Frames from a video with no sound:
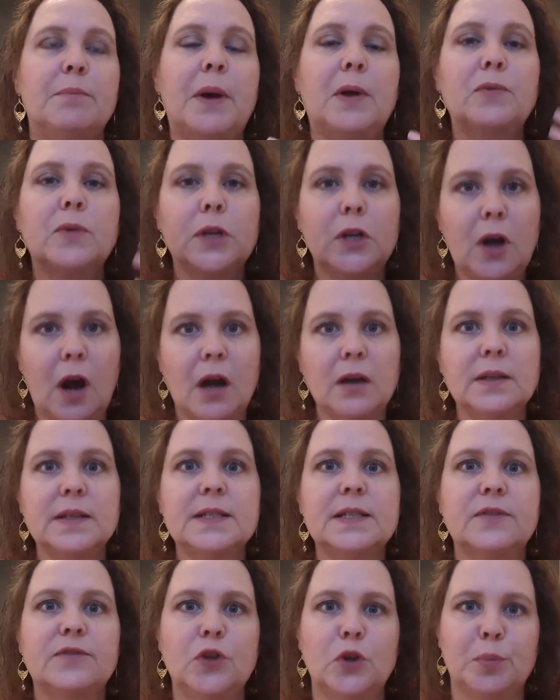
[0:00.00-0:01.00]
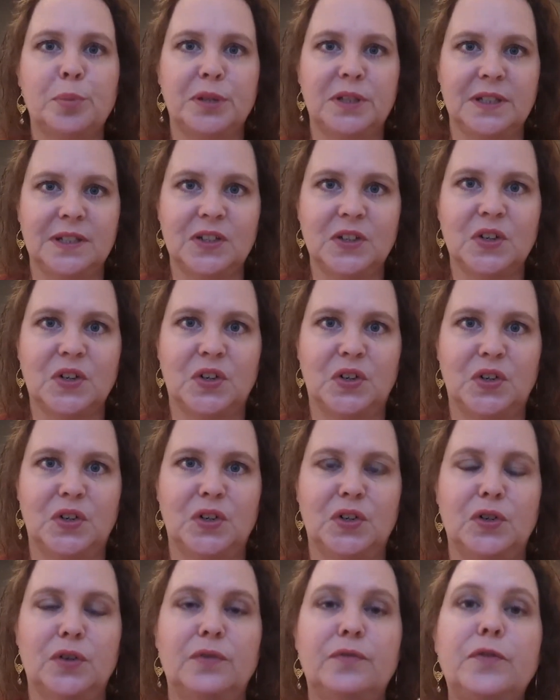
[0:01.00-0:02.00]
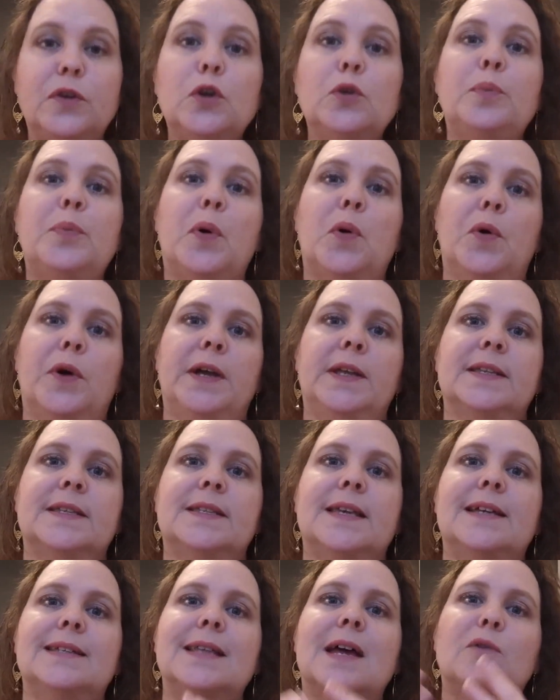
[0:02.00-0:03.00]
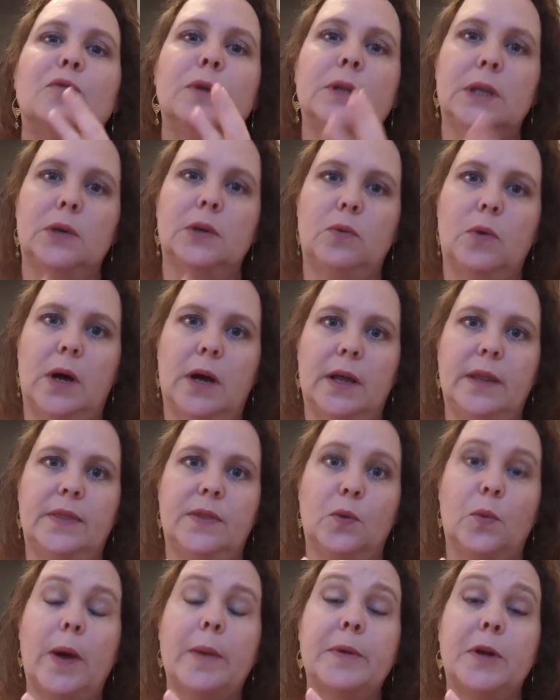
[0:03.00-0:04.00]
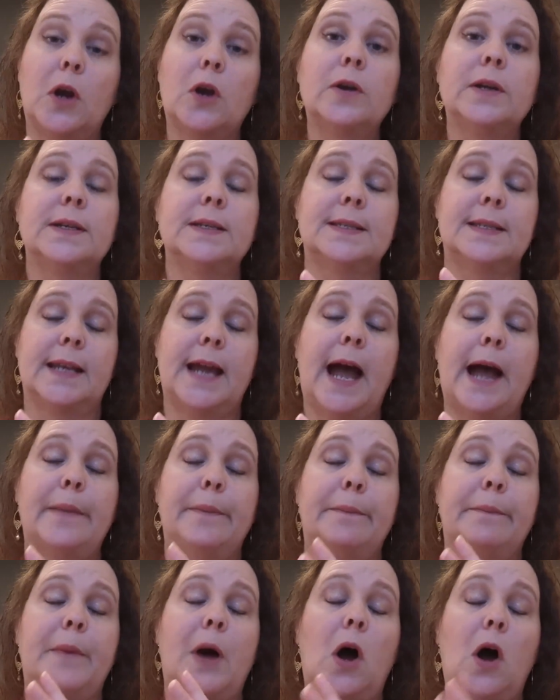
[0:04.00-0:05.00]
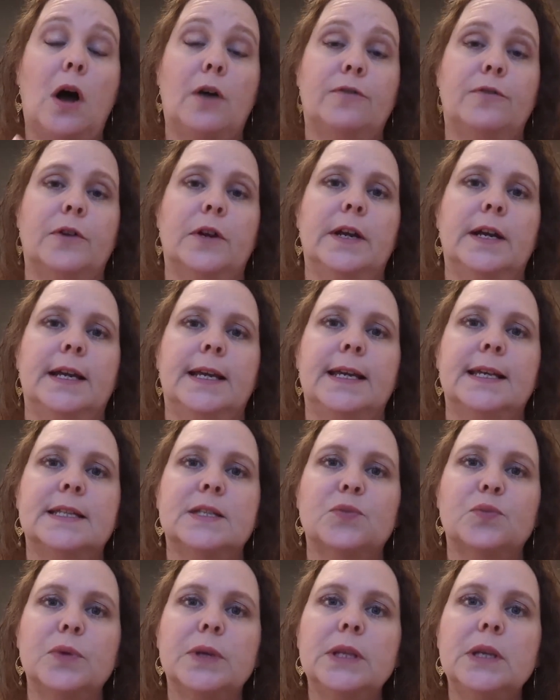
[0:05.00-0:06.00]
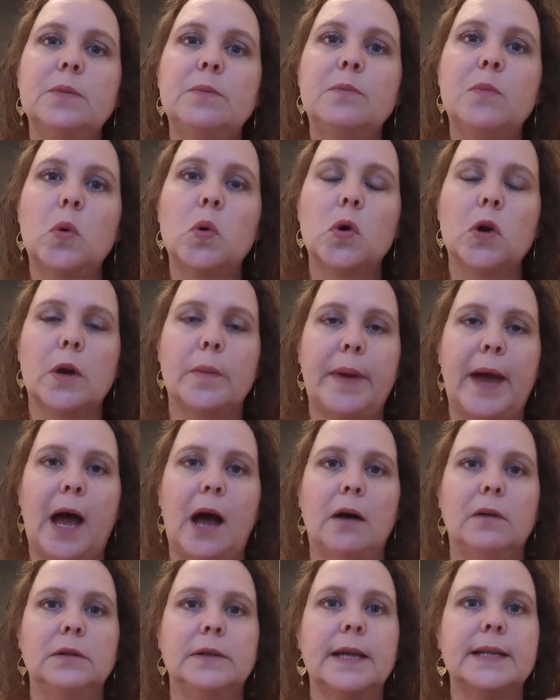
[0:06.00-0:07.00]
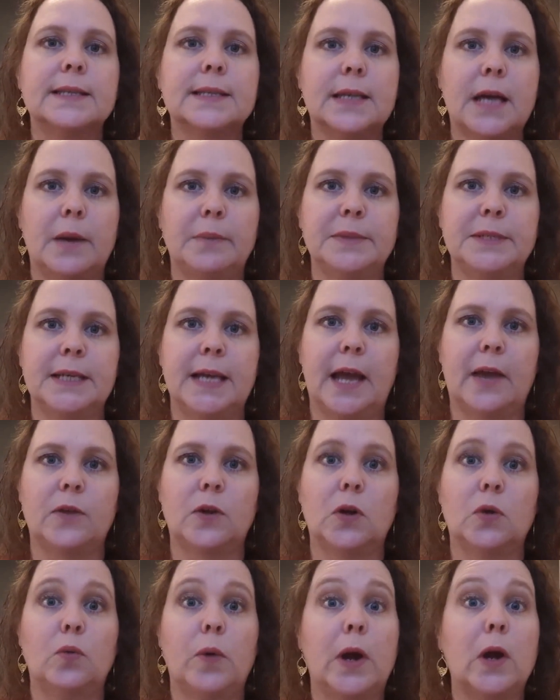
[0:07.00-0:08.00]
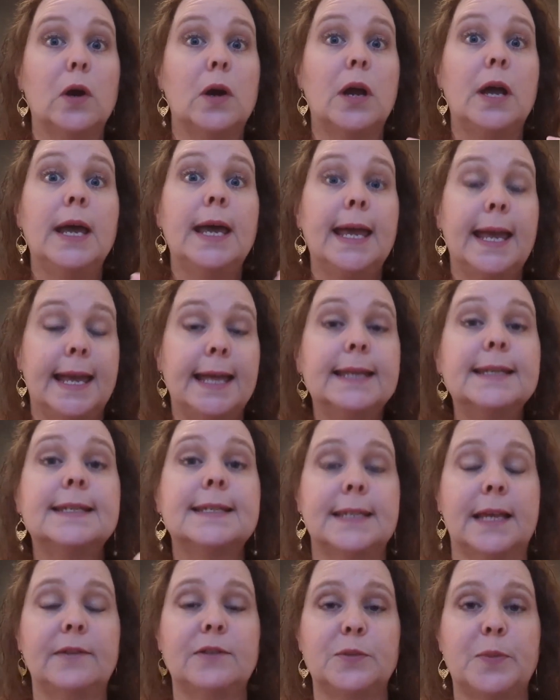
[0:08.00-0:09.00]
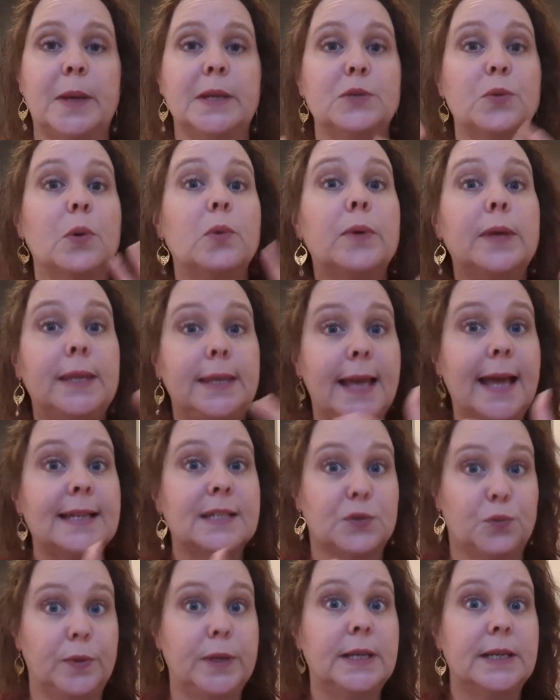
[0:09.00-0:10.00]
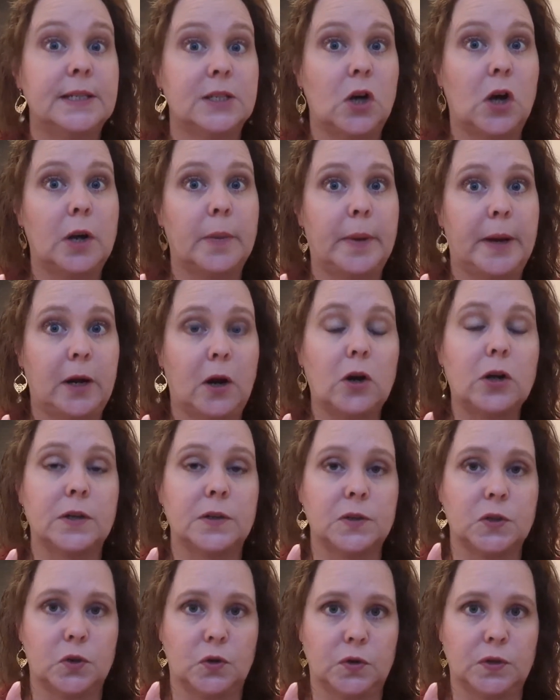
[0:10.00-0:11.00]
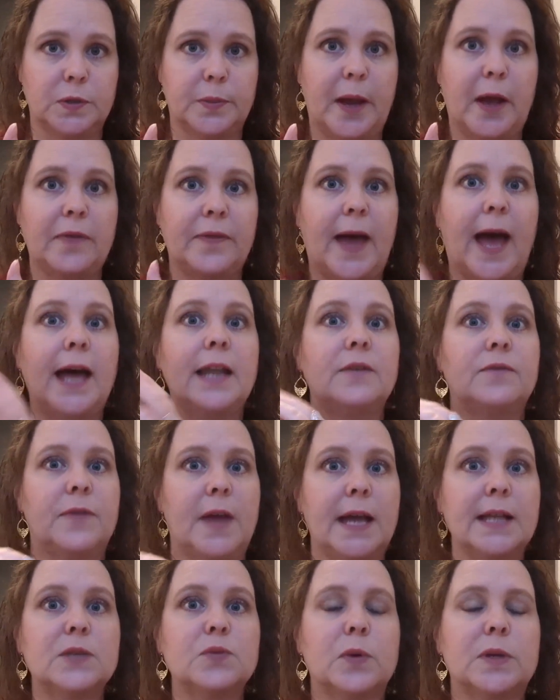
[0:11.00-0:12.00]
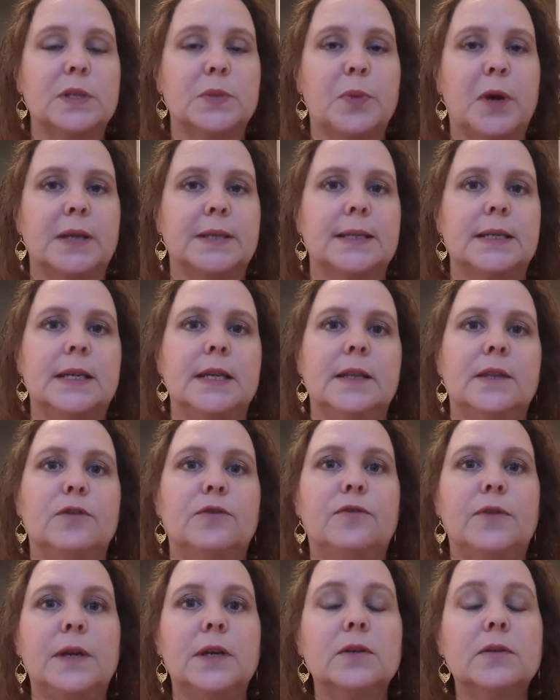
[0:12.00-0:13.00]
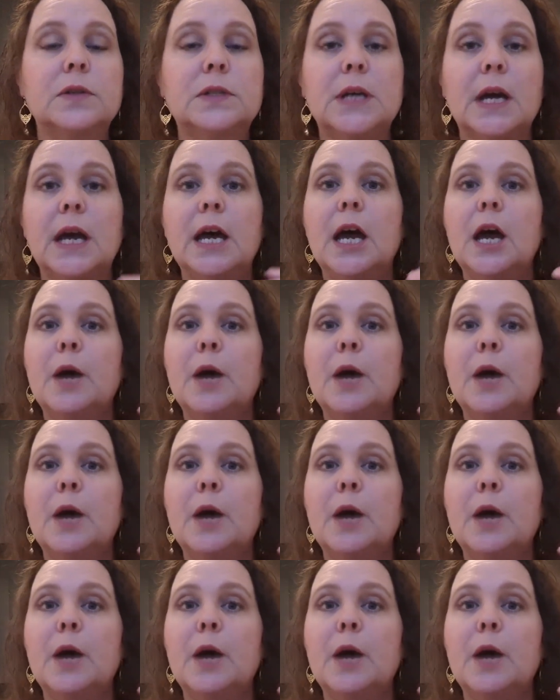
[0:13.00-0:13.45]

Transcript: But regardless of your political viewpoints, that's not really what the webinar is that I'm offering. It's really more about, let's come together where in a safe space where we can talk about our concerns about that if that's what's present in the field.